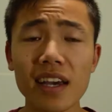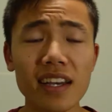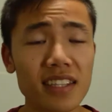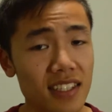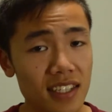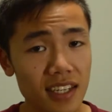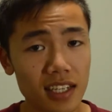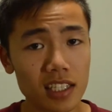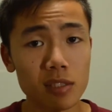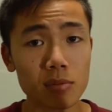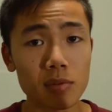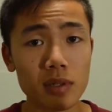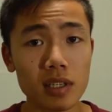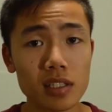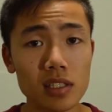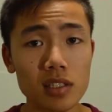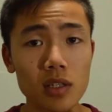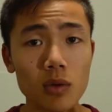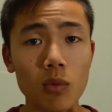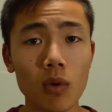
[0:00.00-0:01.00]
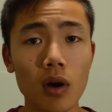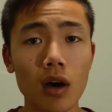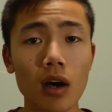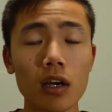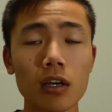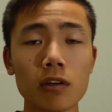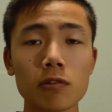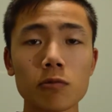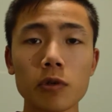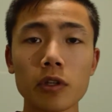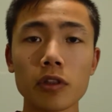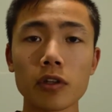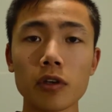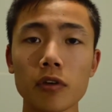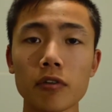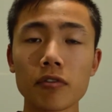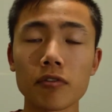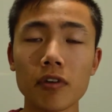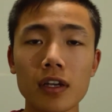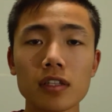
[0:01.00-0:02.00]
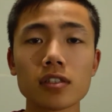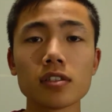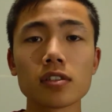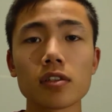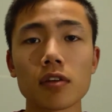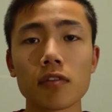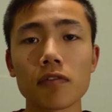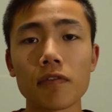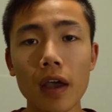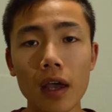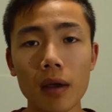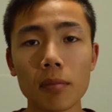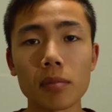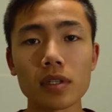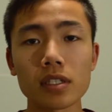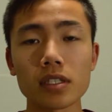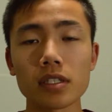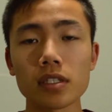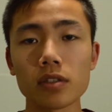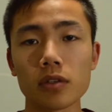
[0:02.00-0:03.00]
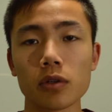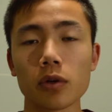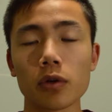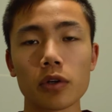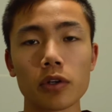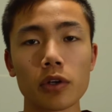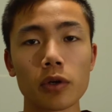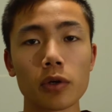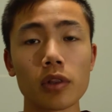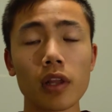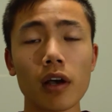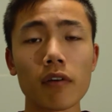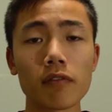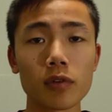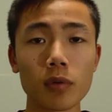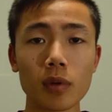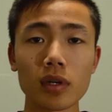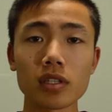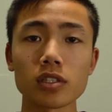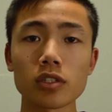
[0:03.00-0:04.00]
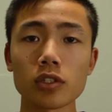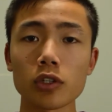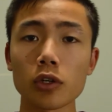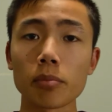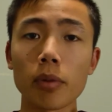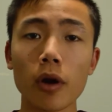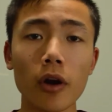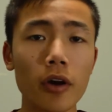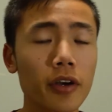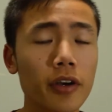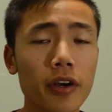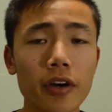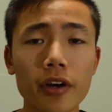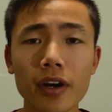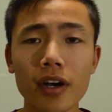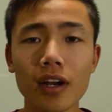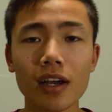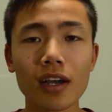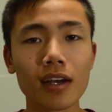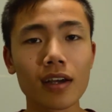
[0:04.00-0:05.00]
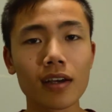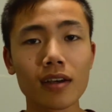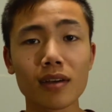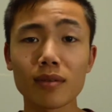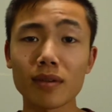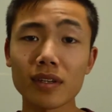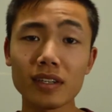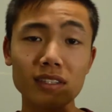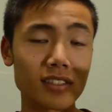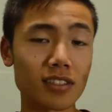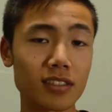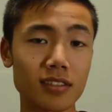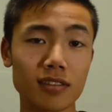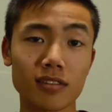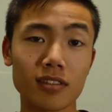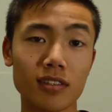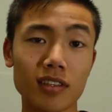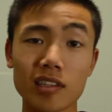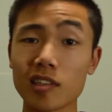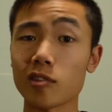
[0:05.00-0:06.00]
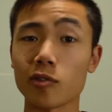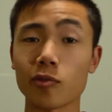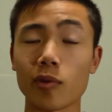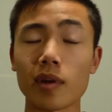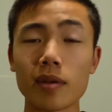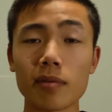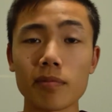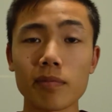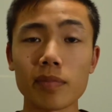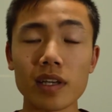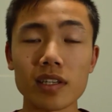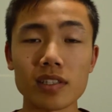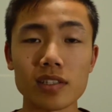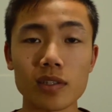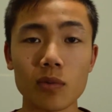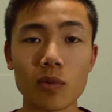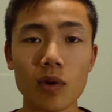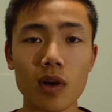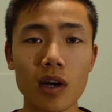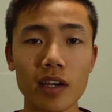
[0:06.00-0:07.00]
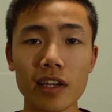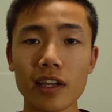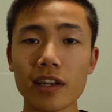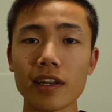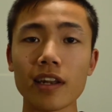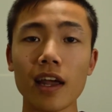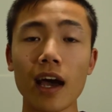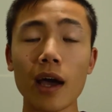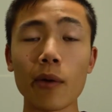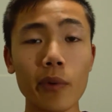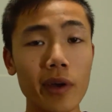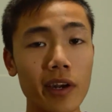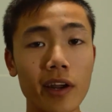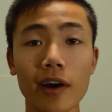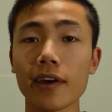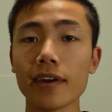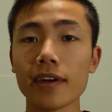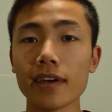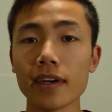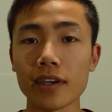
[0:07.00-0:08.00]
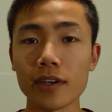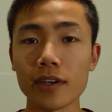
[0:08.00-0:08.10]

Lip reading: It's a nice place to walk with your friends or family or your loved ones or your partner. It's a great place to walk, and I went on a